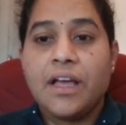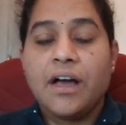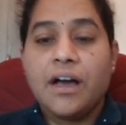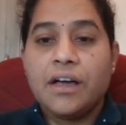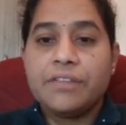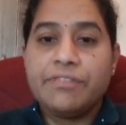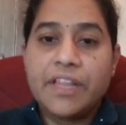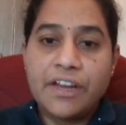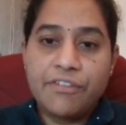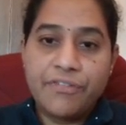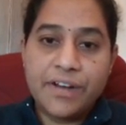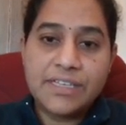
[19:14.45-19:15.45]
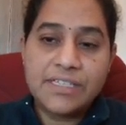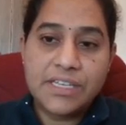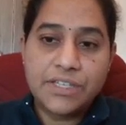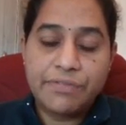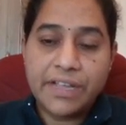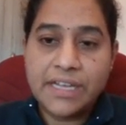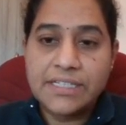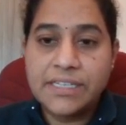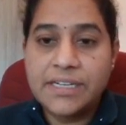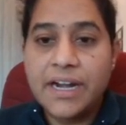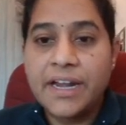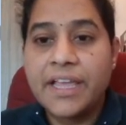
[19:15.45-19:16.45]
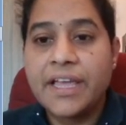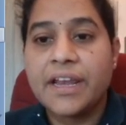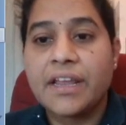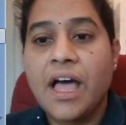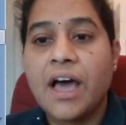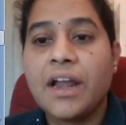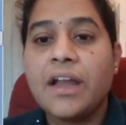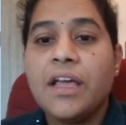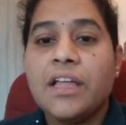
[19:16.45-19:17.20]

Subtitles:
The references we considered here are